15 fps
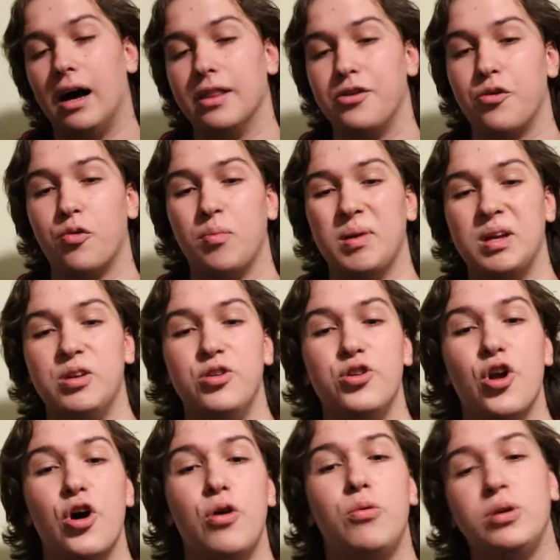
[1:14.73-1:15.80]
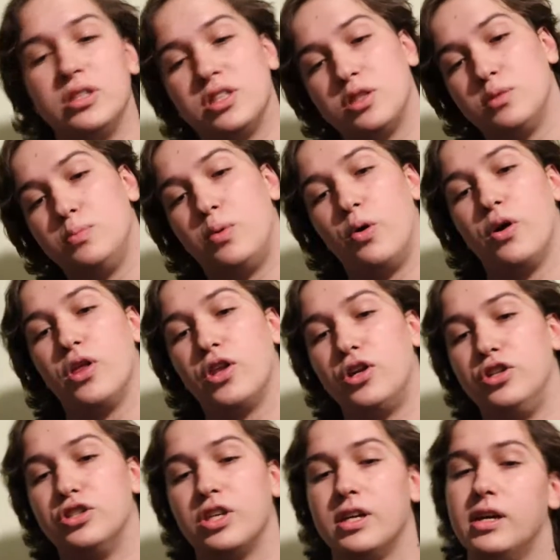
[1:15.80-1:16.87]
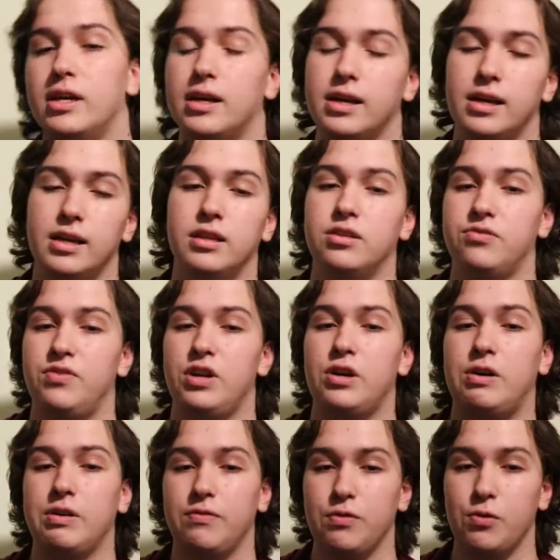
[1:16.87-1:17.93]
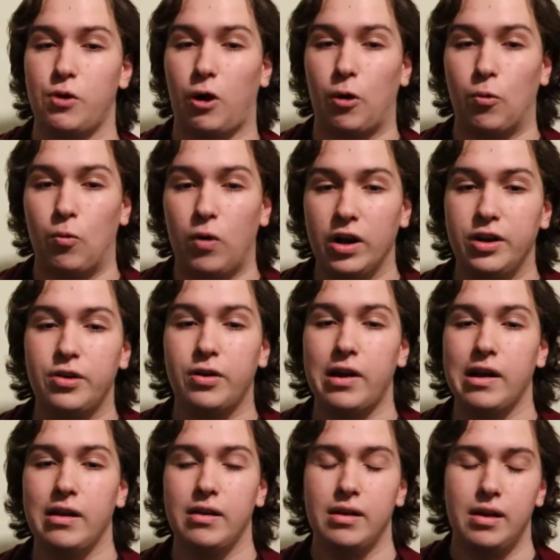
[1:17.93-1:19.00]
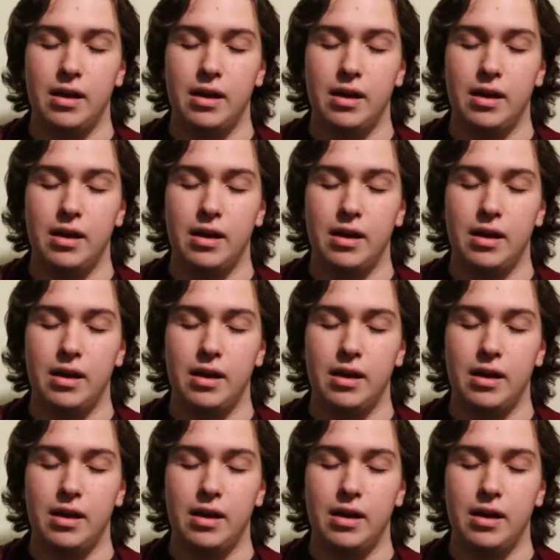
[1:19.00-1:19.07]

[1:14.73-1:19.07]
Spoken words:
There will be no spoilers in this video if you're wondering.